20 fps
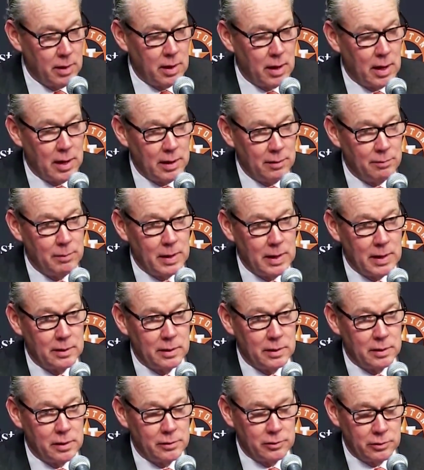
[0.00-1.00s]
I have made the
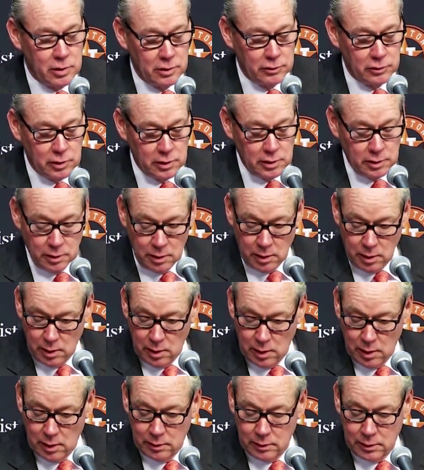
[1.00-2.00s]
decision
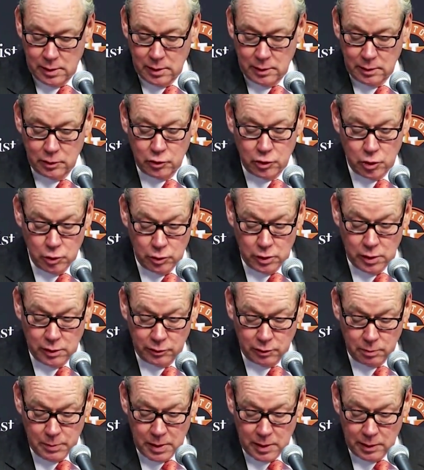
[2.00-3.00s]
to, to
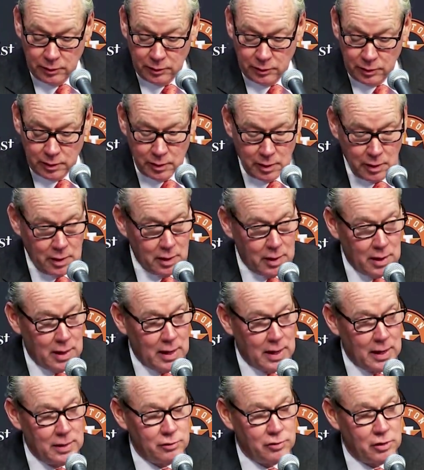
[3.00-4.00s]
dismiss
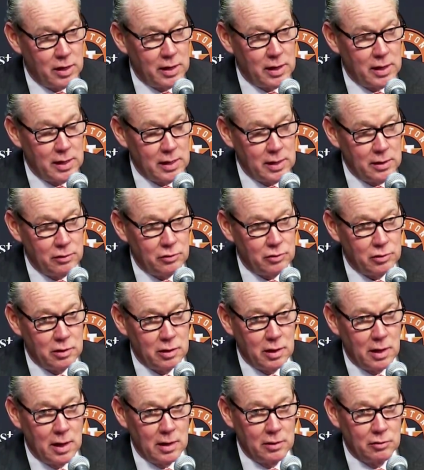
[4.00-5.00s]
A.J. Hinch,
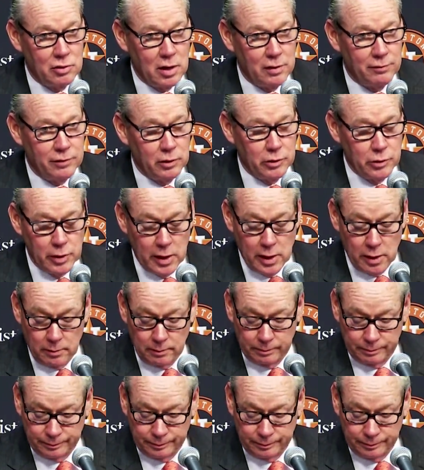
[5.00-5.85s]
and Jeff Luhnow.